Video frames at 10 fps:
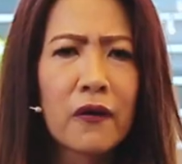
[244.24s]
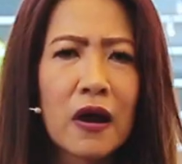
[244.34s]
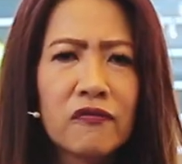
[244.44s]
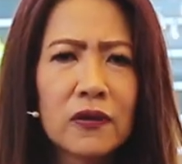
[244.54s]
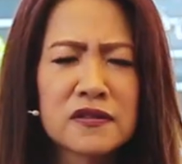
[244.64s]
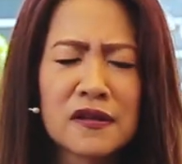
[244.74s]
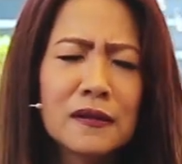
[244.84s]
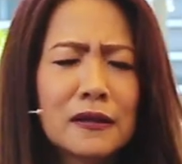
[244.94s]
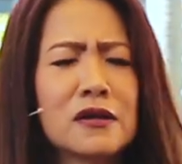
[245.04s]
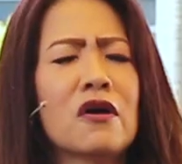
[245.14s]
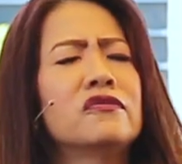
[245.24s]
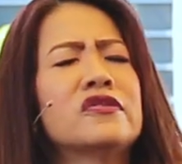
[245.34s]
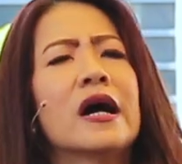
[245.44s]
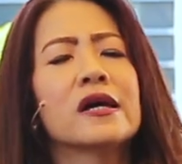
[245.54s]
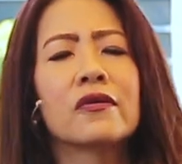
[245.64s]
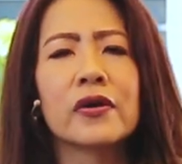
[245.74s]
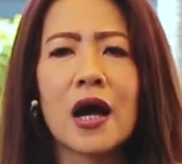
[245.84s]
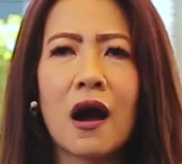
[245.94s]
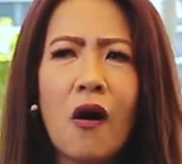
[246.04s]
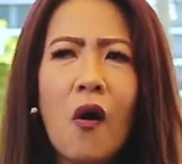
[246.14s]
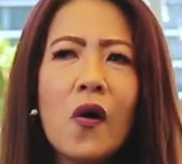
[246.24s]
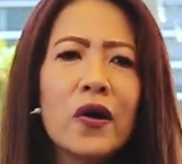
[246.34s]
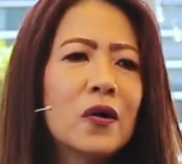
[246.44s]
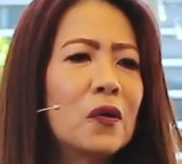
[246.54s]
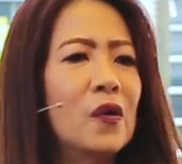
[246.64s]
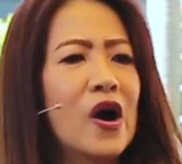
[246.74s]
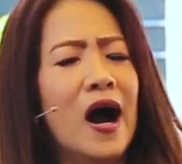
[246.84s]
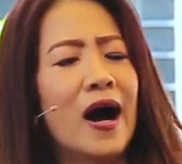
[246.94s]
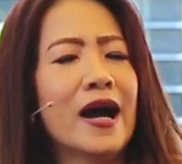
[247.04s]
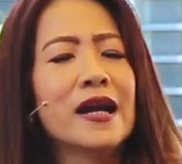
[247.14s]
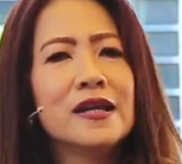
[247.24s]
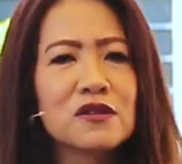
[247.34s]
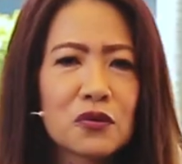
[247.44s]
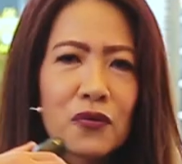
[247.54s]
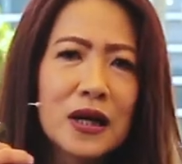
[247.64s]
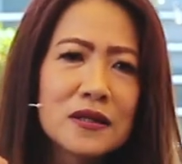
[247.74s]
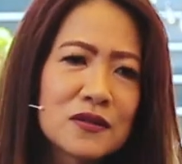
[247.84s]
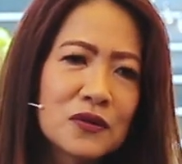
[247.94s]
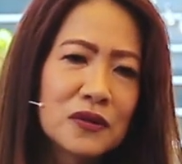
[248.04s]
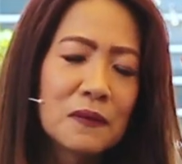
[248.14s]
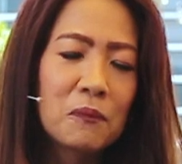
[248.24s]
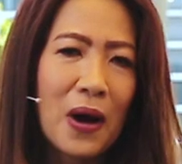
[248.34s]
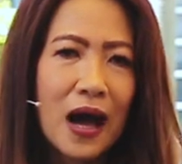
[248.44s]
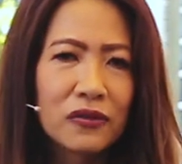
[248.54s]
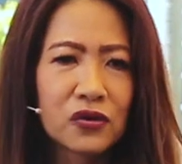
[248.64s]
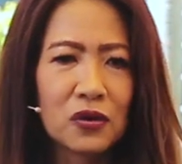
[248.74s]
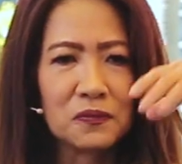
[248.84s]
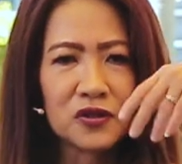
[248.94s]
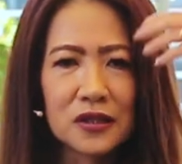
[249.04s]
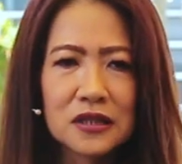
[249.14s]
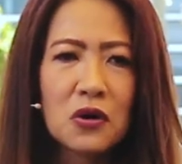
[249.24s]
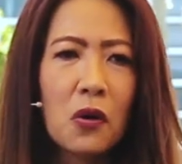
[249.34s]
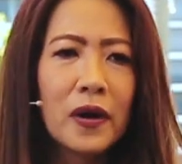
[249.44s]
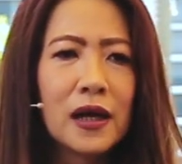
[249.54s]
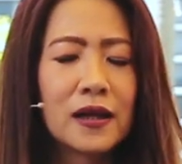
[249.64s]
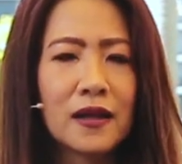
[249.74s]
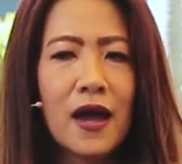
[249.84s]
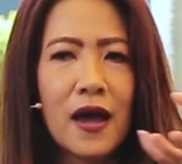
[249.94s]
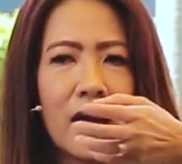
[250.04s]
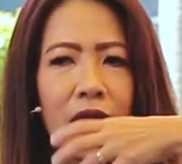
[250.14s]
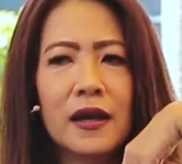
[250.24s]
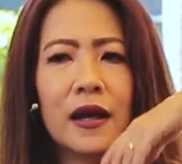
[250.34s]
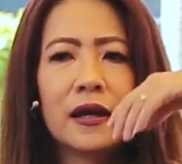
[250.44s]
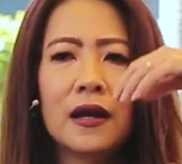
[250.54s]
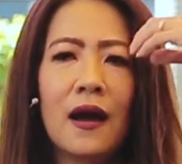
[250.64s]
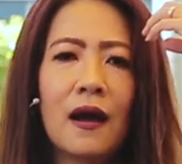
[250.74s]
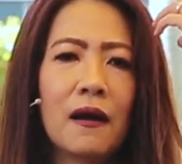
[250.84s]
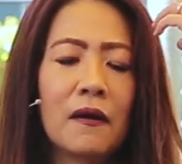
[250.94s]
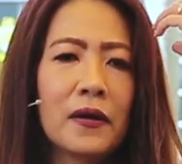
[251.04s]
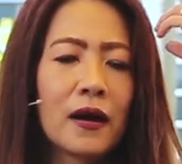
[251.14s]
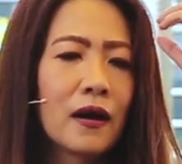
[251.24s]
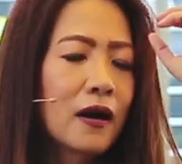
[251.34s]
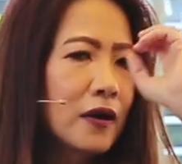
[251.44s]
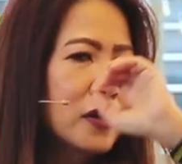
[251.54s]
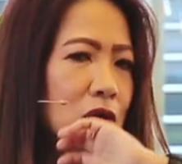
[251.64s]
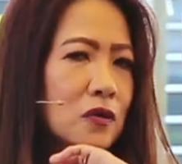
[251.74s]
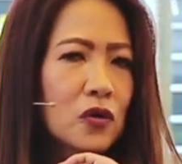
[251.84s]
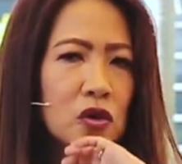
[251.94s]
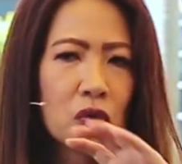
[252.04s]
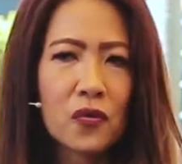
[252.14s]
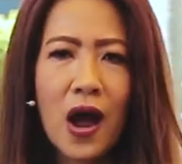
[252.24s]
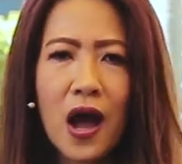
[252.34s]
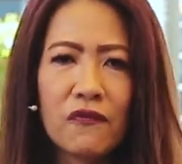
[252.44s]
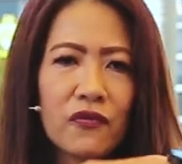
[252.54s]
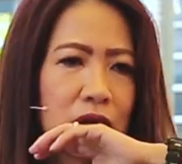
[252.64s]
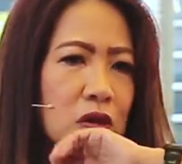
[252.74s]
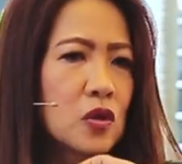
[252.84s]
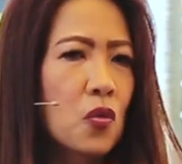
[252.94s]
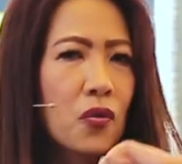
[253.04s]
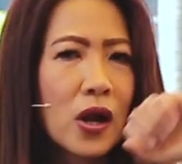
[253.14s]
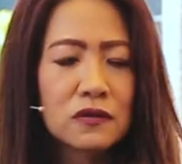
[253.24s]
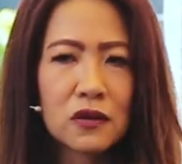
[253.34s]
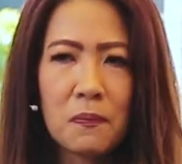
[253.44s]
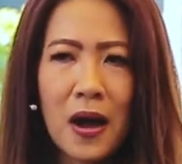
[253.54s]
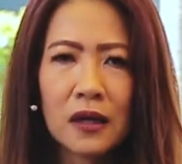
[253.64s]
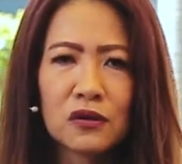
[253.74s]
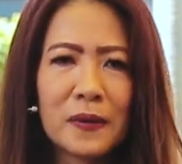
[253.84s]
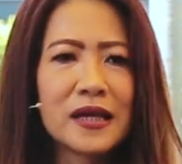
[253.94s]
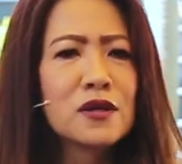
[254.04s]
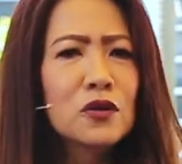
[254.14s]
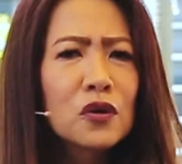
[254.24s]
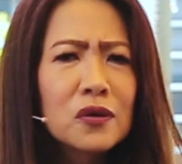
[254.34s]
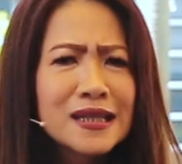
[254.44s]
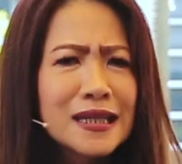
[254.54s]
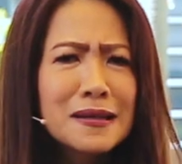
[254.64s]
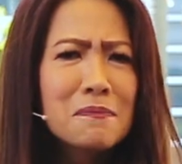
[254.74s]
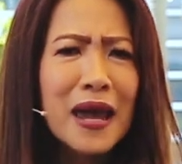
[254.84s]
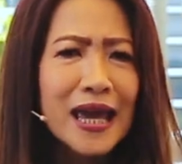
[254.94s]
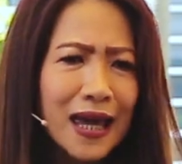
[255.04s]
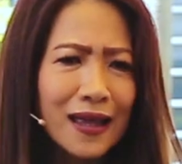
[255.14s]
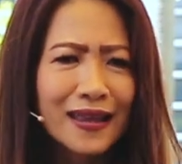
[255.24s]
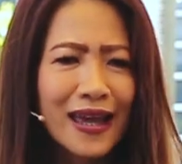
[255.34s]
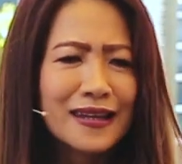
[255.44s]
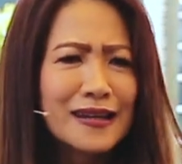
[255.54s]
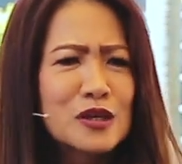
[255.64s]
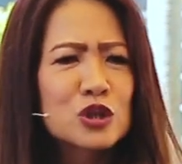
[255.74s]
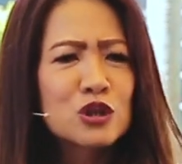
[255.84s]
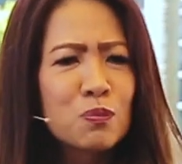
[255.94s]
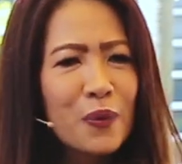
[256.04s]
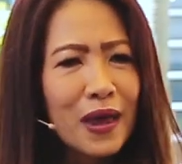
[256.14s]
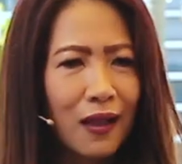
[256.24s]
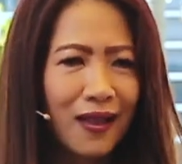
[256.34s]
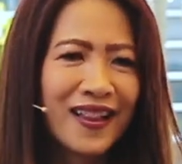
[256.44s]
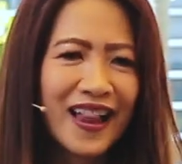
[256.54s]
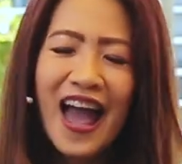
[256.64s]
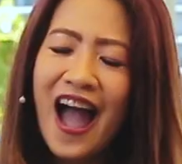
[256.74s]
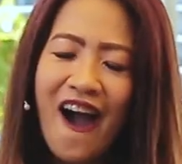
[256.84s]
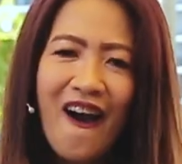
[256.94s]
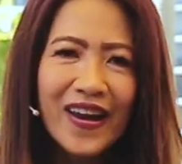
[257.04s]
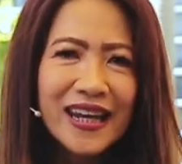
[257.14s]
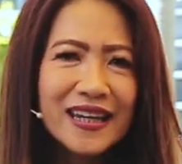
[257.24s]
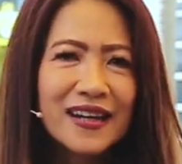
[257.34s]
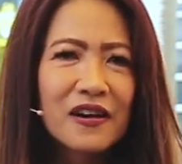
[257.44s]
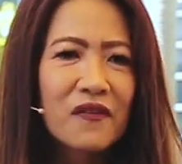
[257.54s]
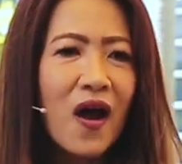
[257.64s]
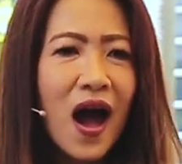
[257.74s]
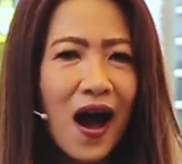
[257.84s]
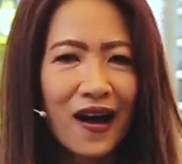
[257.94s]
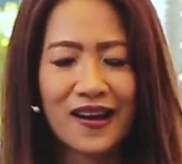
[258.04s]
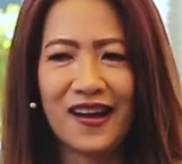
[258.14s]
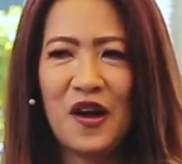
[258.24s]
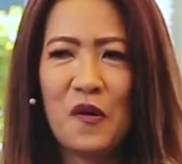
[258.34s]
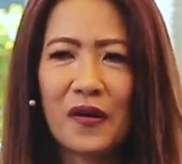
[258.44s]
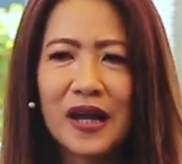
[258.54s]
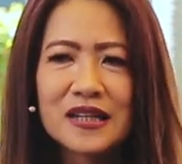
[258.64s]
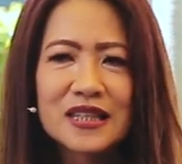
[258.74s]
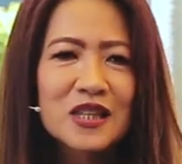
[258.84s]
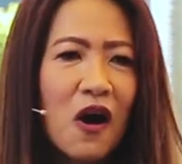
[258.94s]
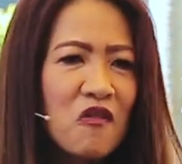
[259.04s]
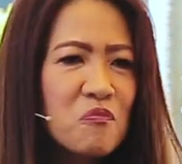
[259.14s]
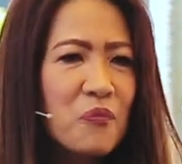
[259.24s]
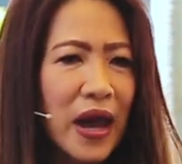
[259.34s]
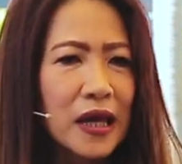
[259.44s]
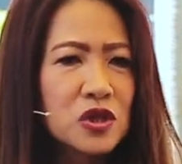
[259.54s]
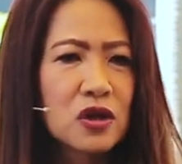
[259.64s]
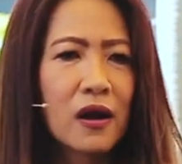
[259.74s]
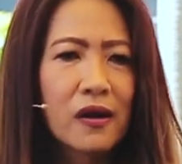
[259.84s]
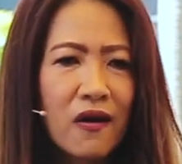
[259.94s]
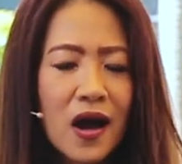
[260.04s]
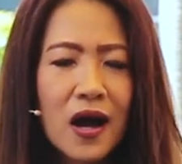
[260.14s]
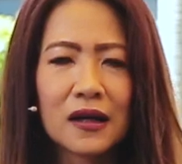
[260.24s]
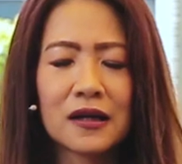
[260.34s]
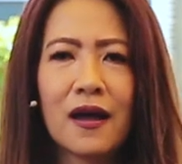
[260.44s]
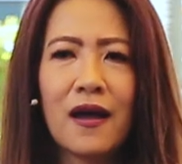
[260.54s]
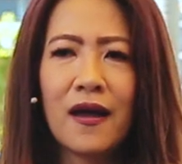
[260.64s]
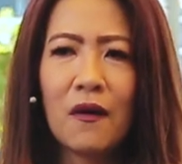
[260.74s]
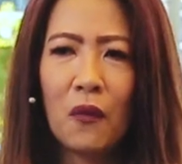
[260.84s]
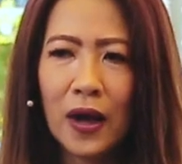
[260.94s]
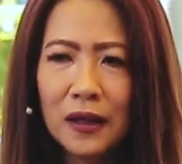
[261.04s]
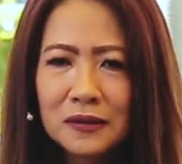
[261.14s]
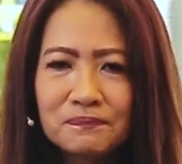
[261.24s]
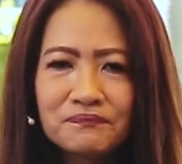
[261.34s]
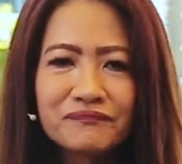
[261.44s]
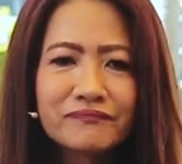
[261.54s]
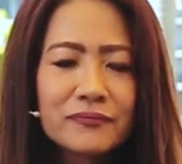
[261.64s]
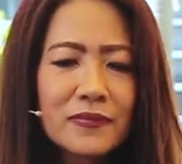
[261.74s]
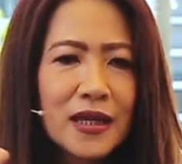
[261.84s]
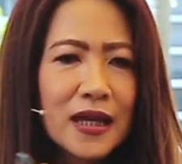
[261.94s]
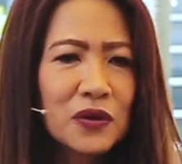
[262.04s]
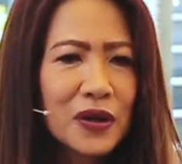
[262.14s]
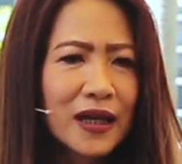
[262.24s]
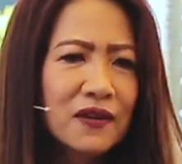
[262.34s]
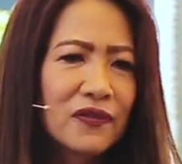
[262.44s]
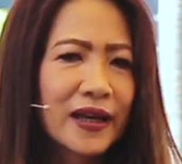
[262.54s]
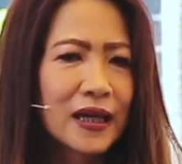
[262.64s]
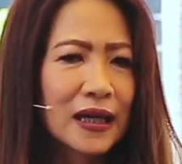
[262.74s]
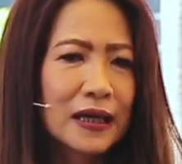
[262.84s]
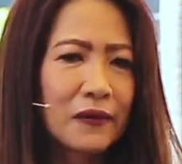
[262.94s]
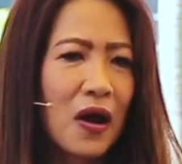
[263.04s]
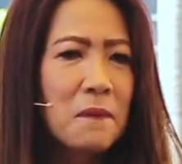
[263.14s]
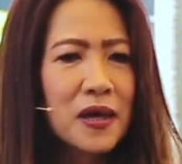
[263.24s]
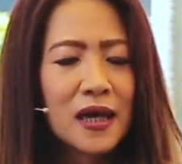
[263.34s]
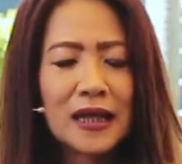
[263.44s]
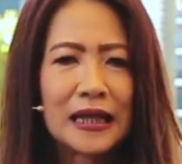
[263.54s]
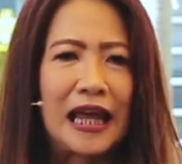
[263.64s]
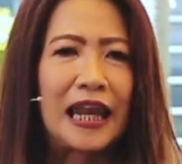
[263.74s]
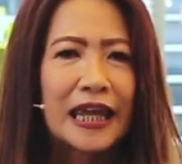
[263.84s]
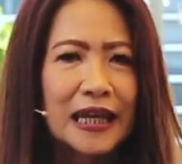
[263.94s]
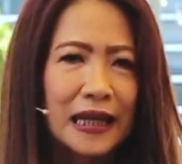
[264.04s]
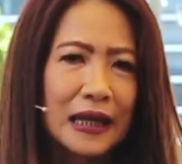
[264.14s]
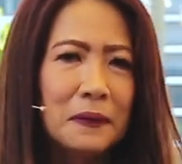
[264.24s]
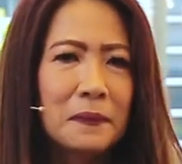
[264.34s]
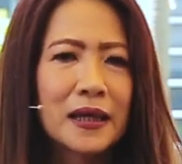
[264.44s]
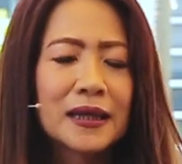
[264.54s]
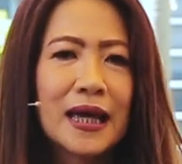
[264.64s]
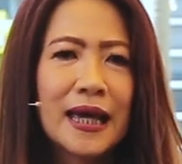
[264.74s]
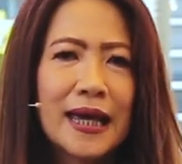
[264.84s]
arrival, suddenly you have diarrhea. Oh no, I need to run to the bathroom, to the toilet. And then you arrive and you run to the bathroom and you didn't make it. And then you spill on the rug, right? The soft beige rug. Well, you kind of like rub it and clean it a little bit.